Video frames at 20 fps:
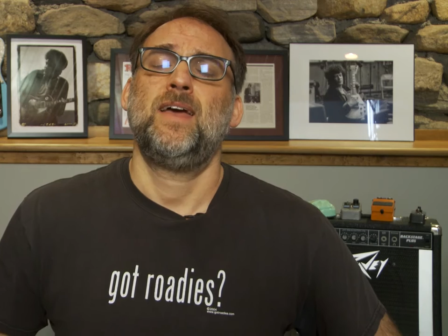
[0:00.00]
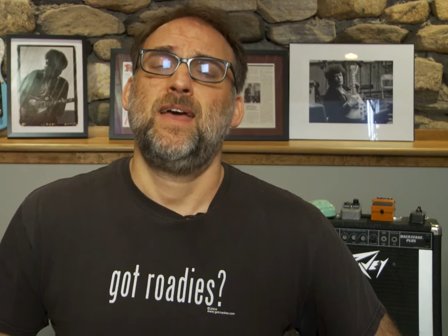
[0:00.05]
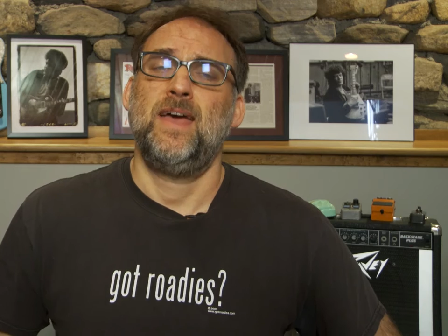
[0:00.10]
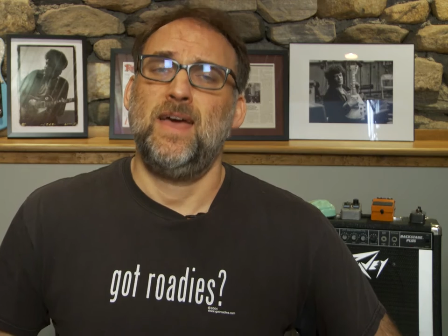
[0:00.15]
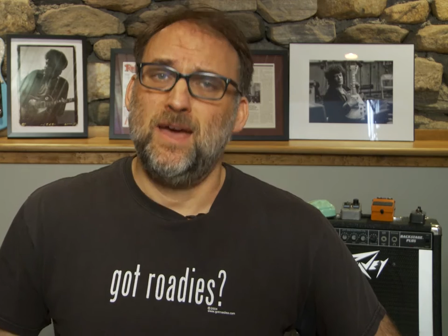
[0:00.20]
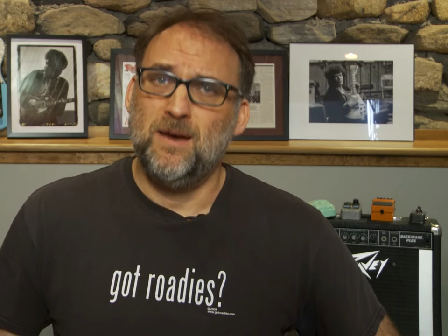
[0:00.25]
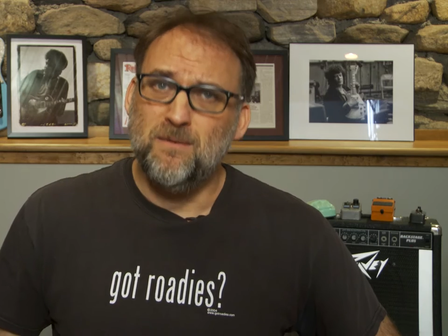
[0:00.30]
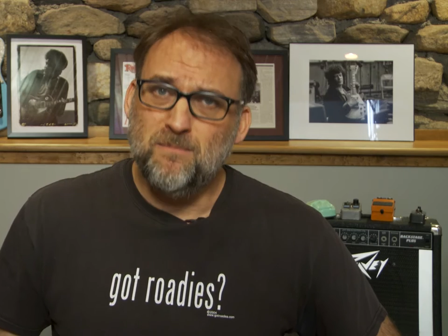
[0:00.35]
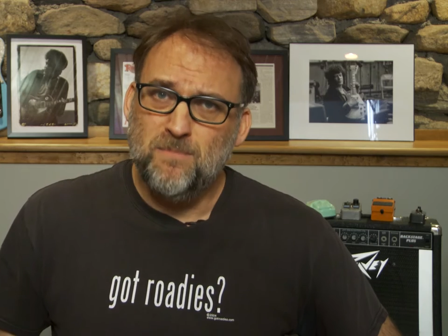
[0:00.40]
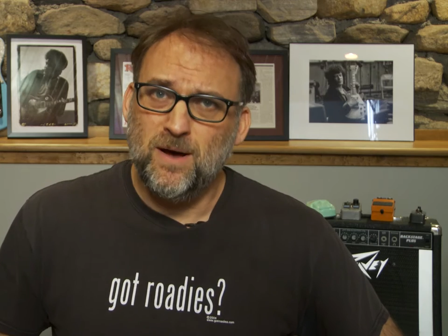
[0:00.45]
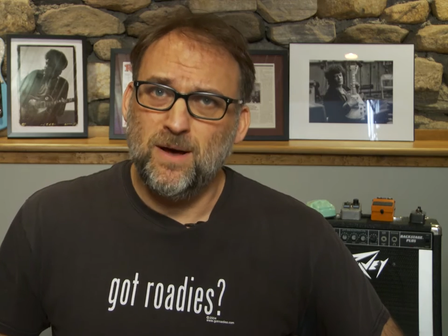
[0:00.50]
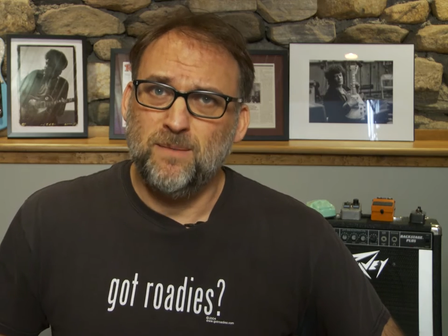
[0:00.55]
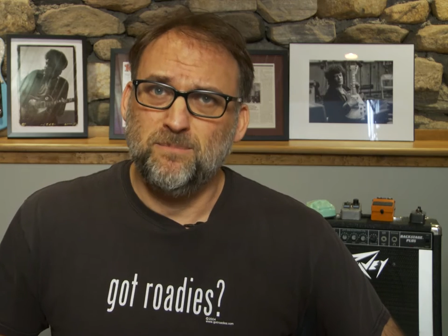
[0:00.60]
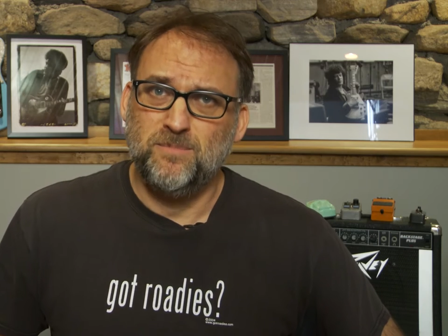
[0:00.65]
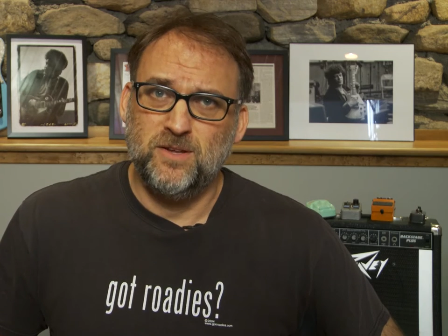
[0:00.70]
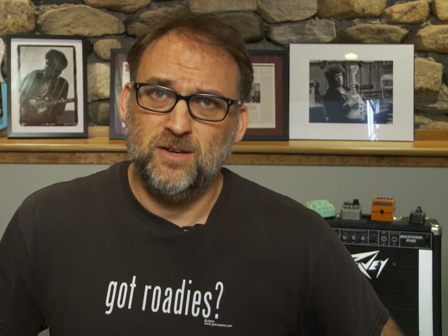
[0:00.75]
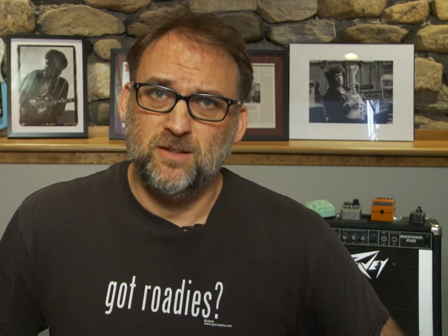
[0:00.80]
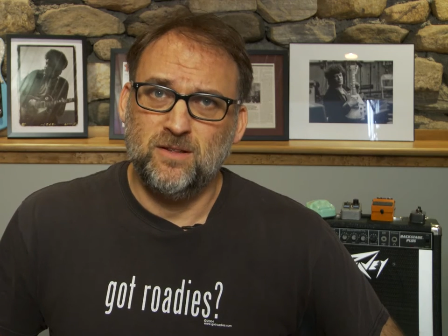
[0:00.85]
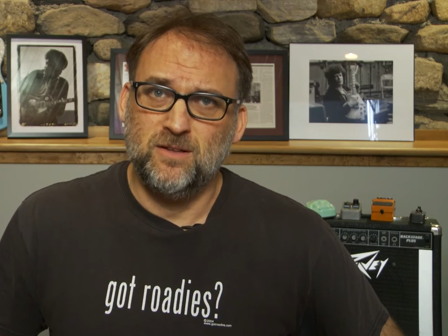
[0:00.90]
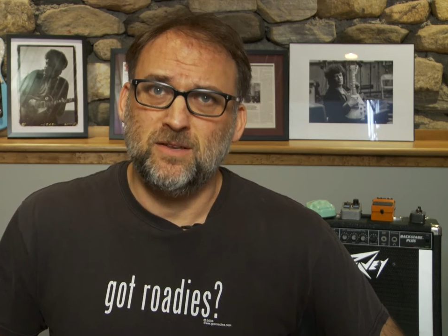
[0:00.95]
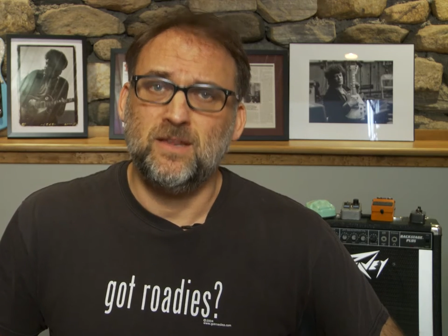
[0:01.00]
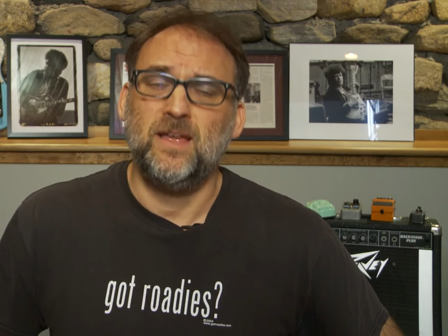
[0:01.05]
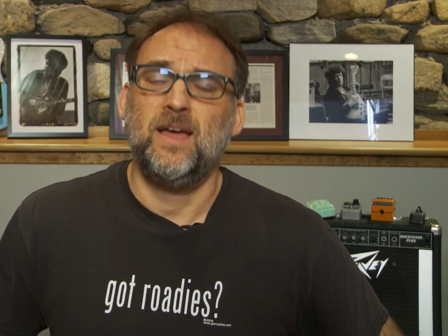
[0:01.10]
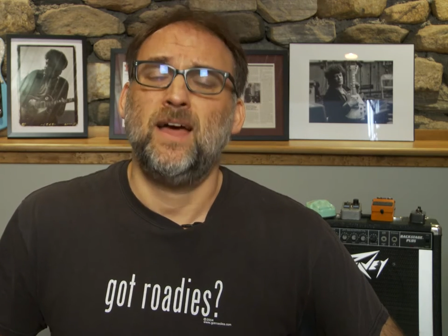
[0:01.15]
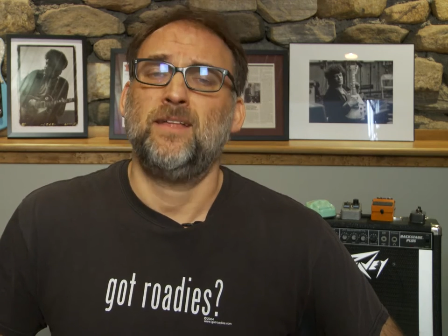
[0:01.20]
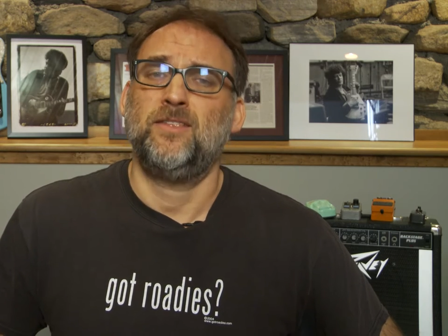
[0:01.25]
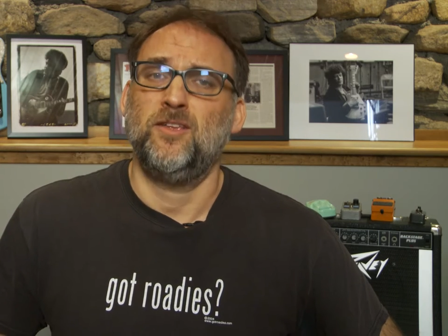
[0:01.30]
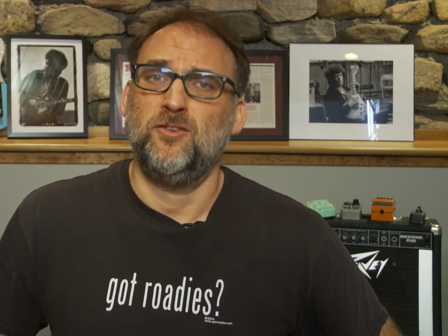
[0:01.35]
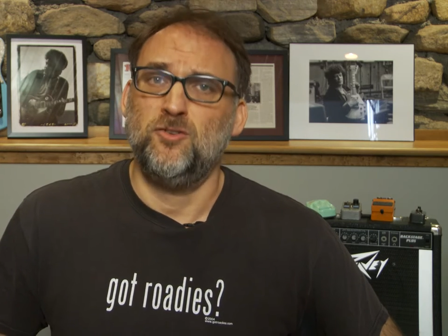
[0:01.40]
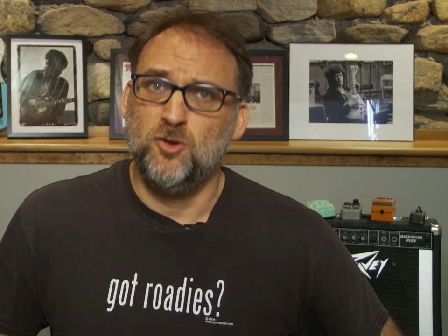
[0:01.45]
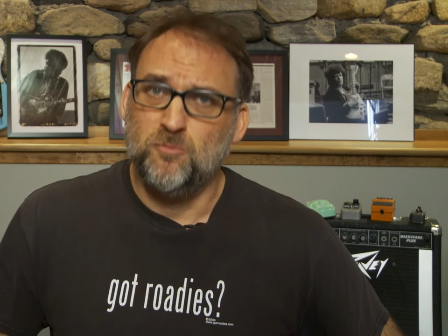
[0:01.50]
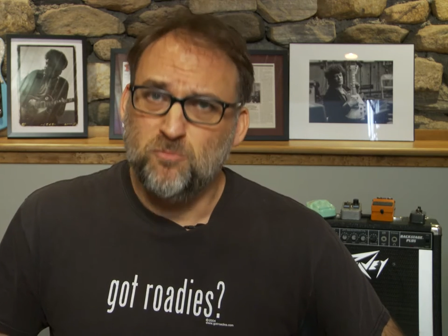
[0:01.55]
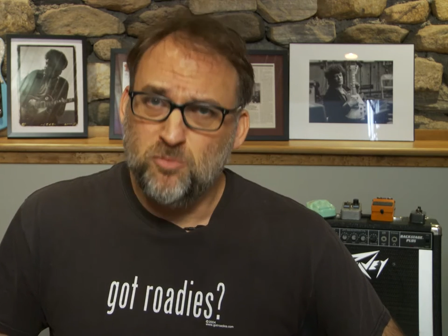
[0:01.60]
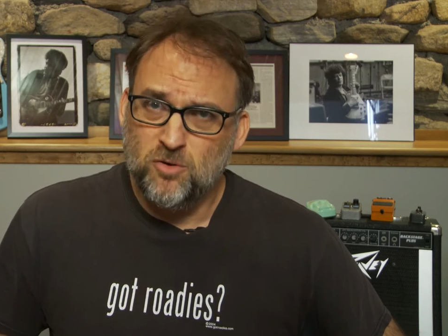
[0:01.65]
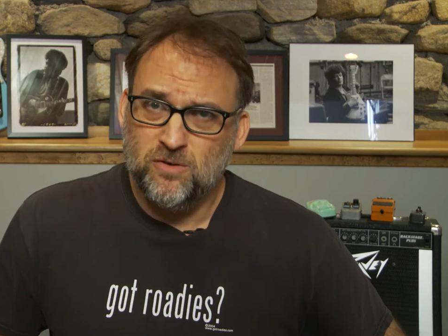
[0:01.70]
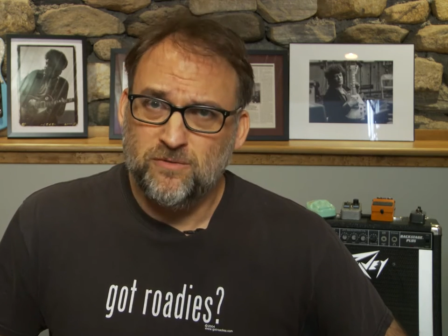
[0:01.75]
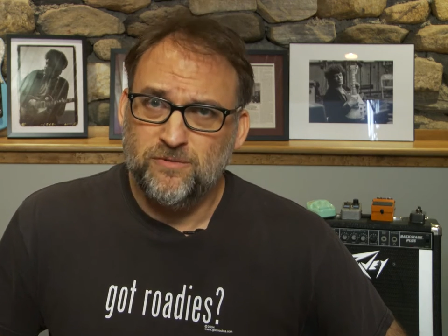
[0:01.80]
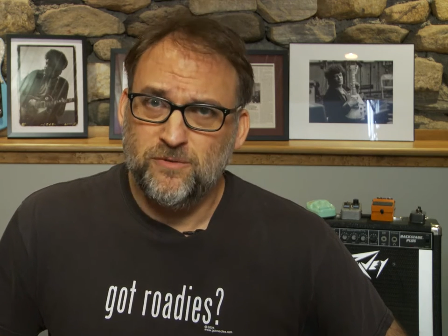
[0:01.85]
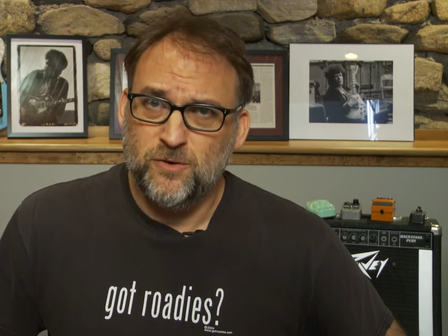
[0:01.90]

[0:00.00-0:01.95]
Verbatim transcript: and Bob Dylan at the Newport